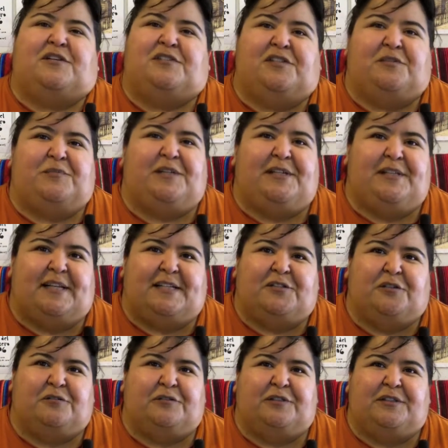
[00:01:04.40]
Austin to me, and
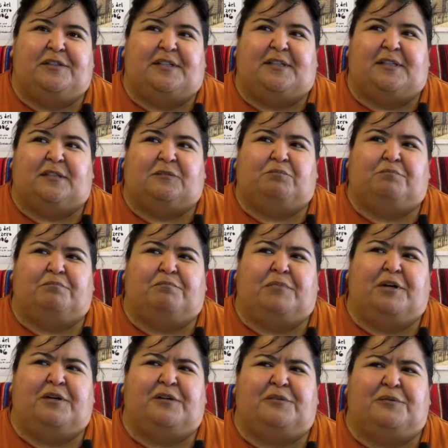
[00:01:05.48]
that's over in the
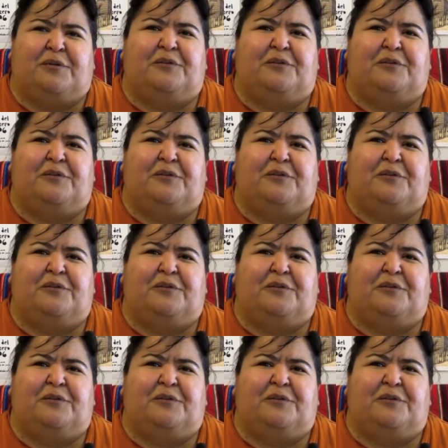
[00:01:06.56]
Burnett